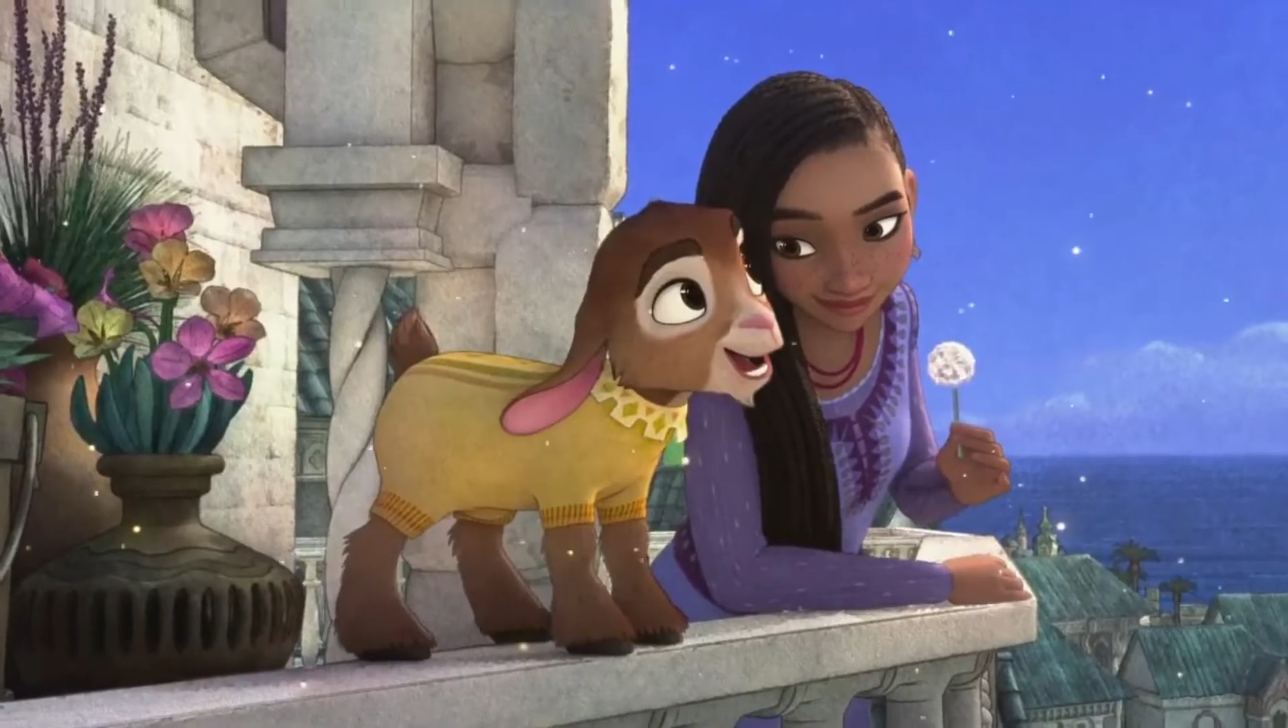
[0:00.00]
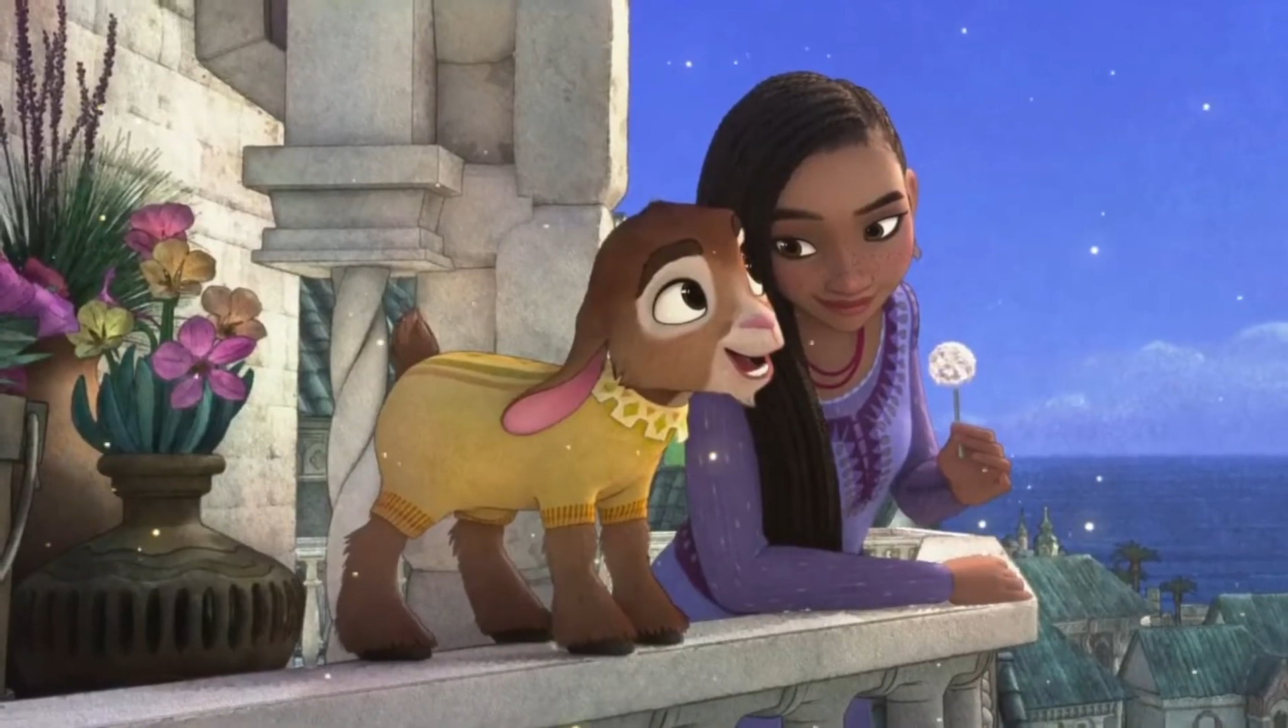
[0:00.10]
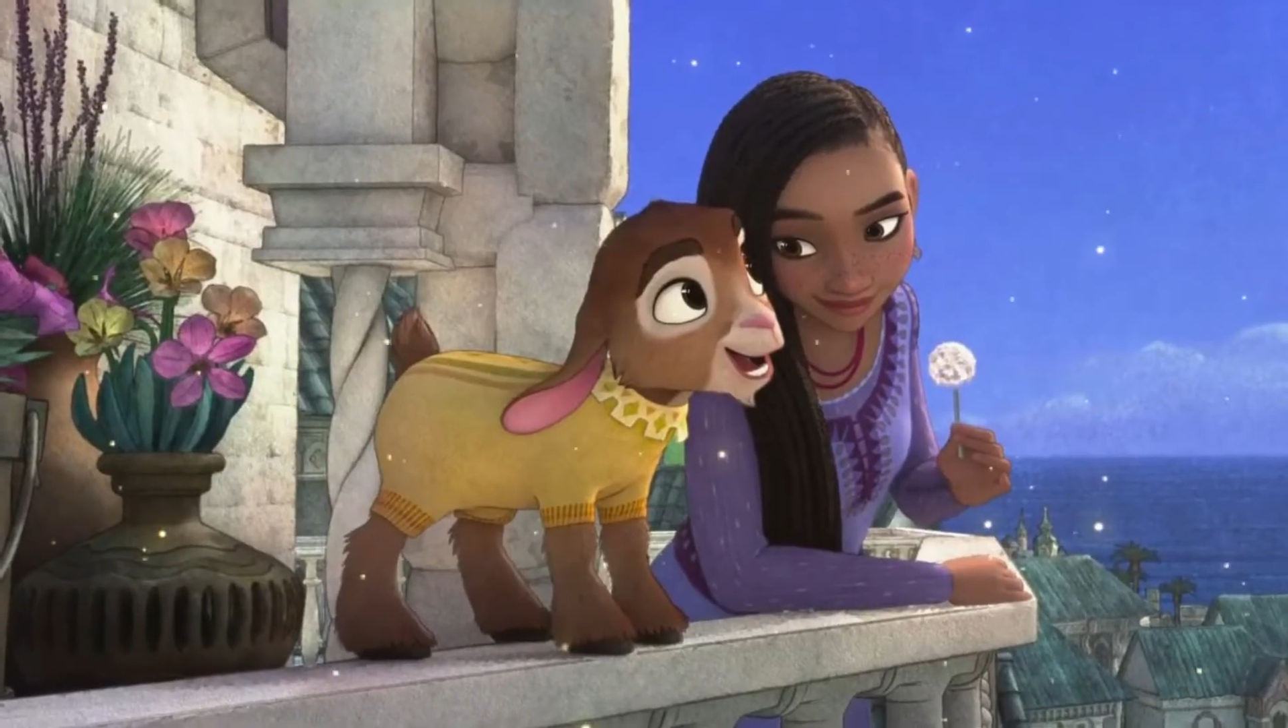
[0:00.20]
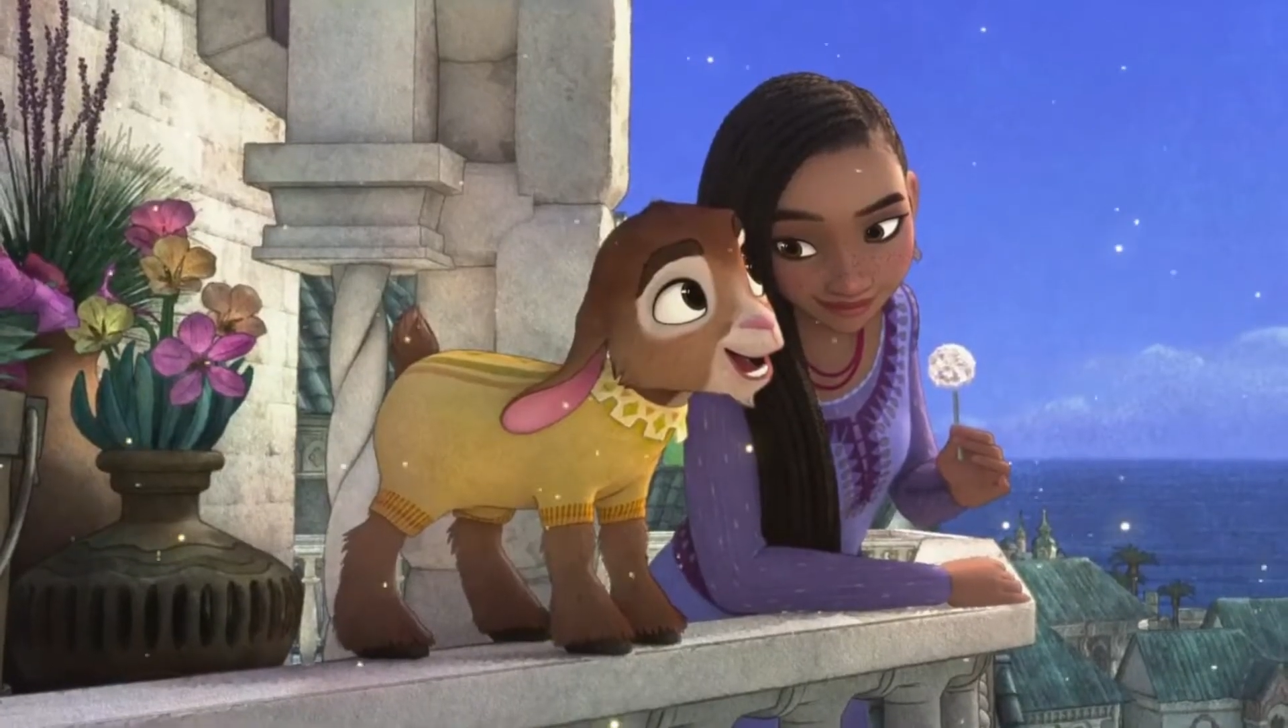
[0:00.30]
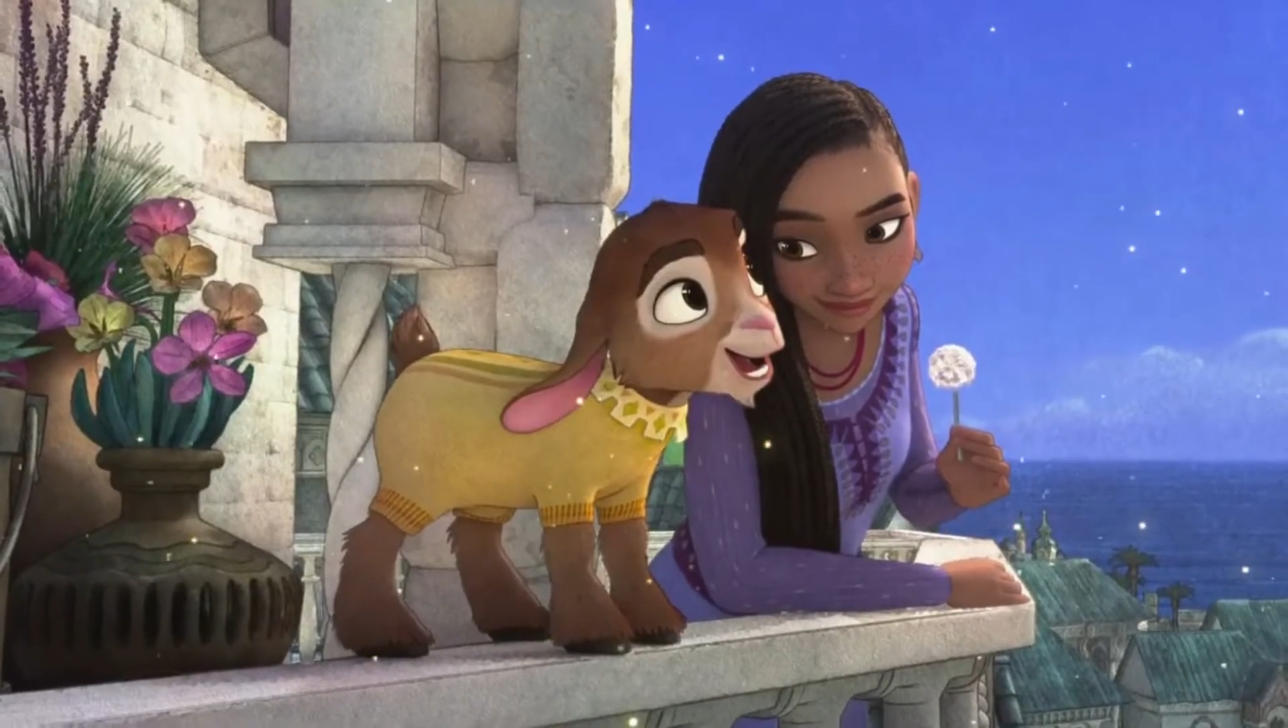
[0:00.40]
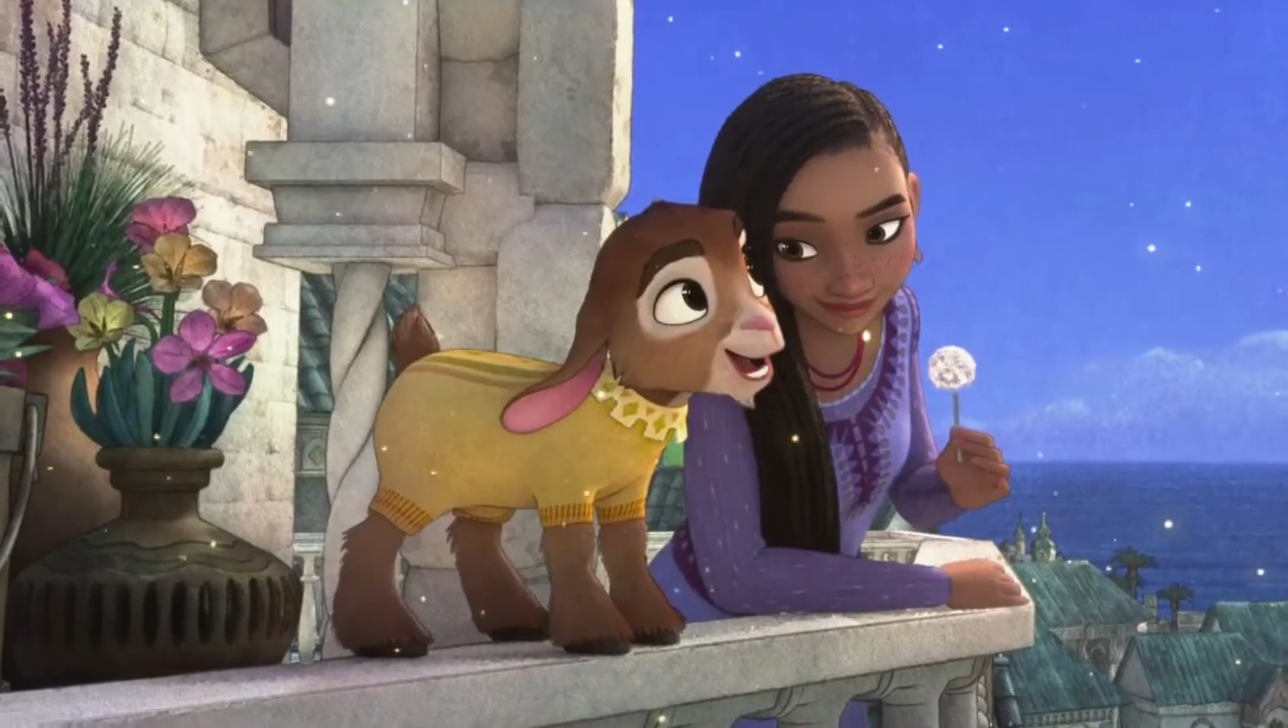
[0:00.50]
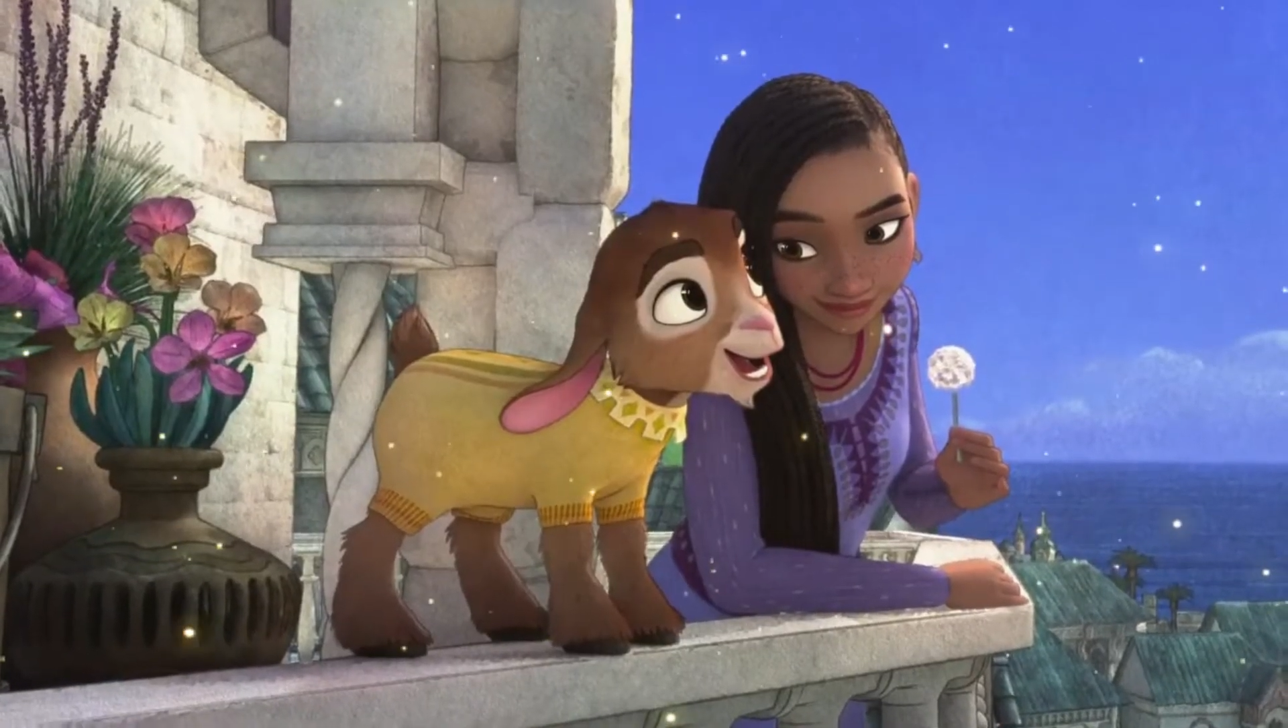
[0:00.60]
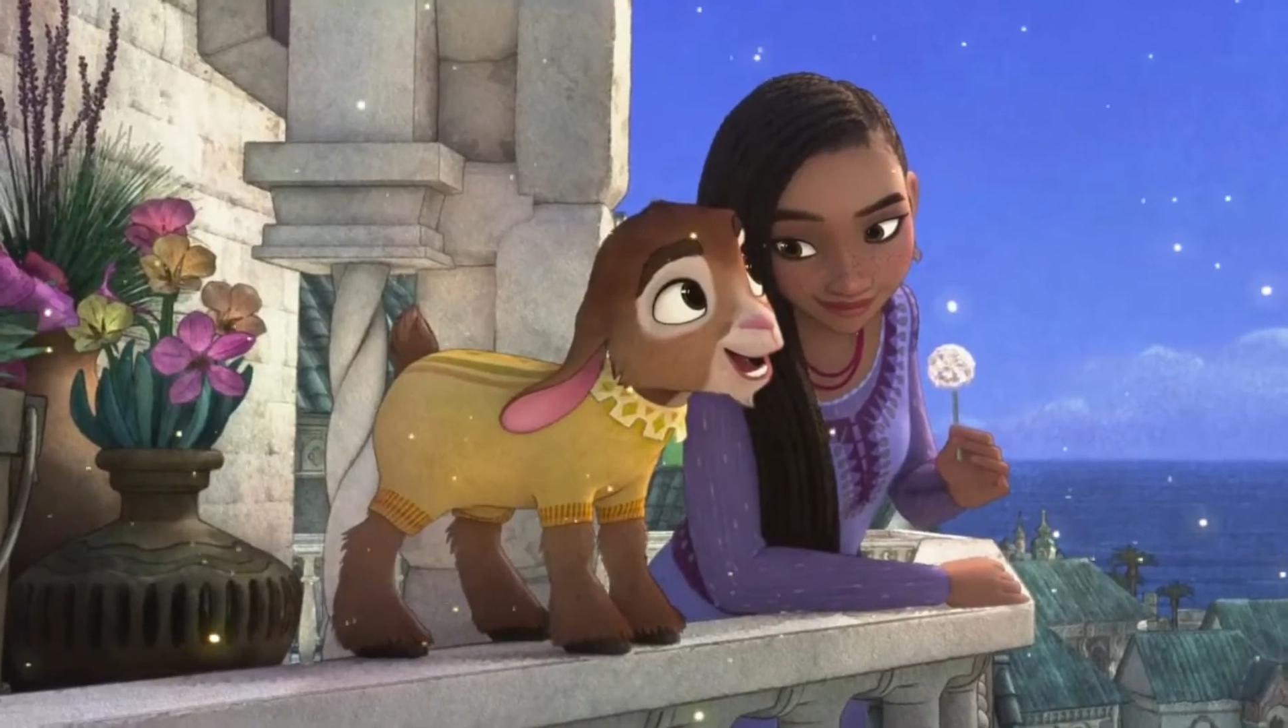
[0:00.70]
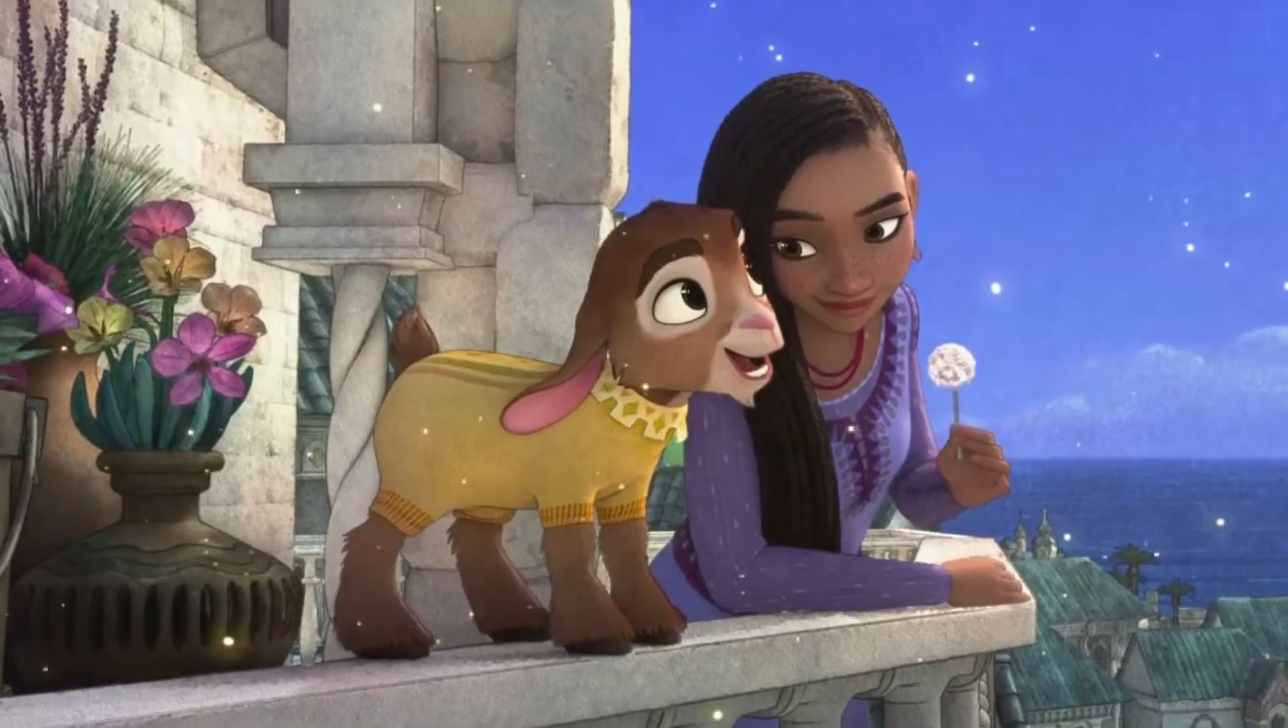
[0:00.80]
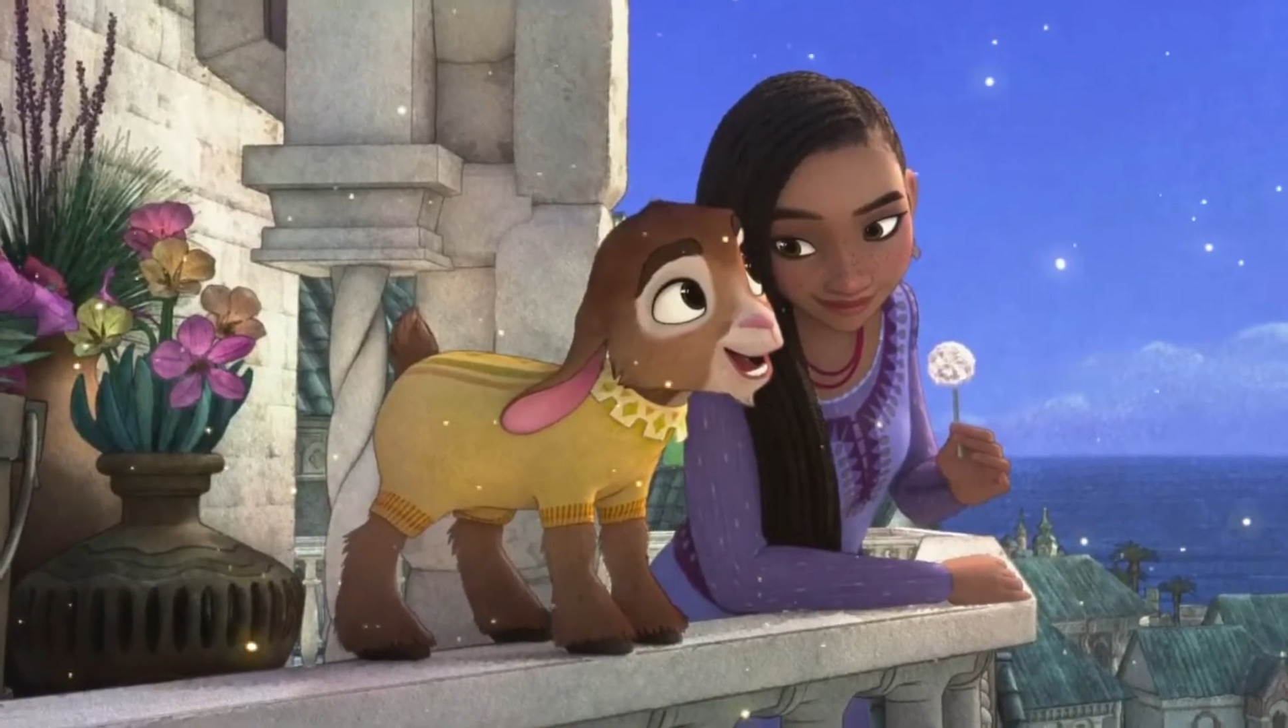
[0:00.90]
visual
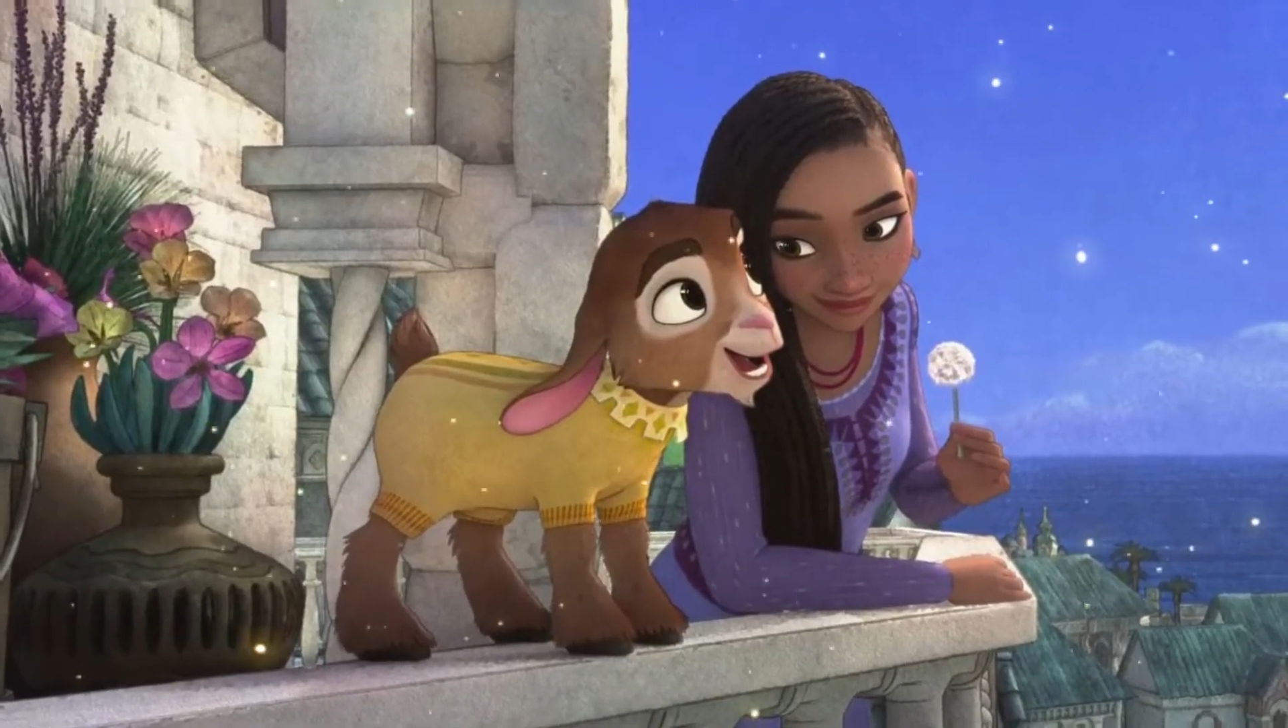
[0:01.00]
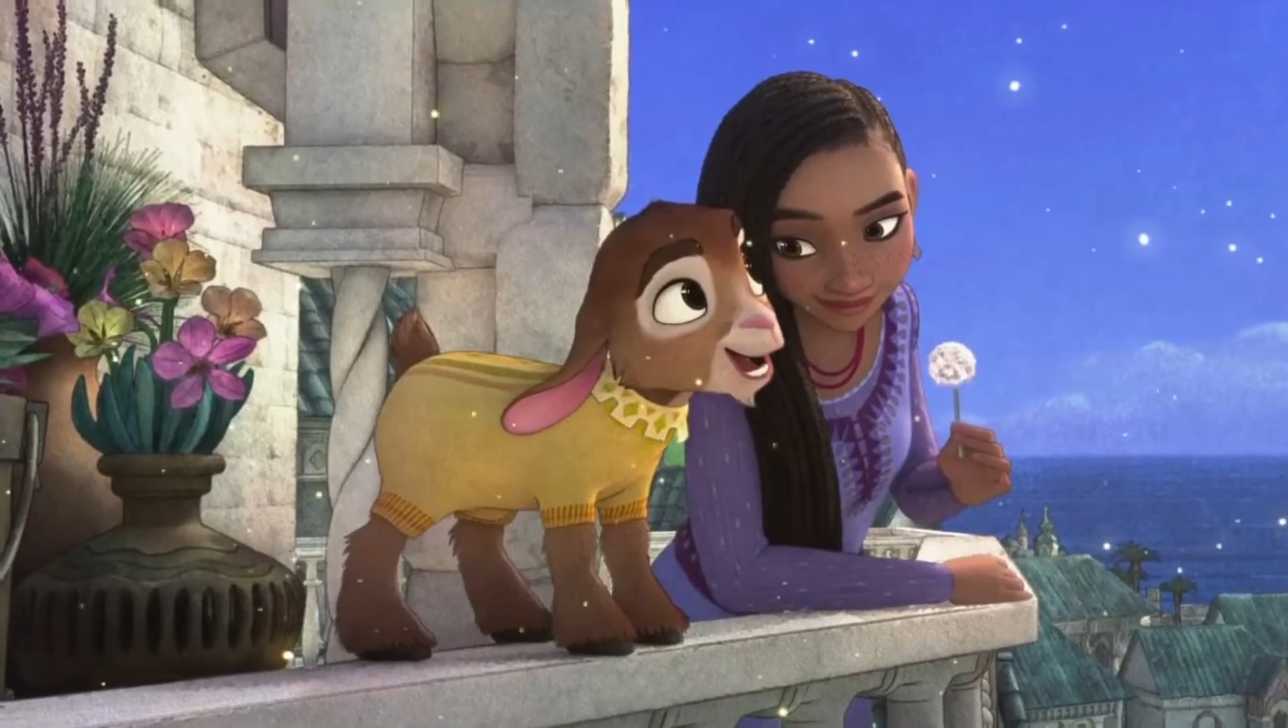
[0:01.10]
effects,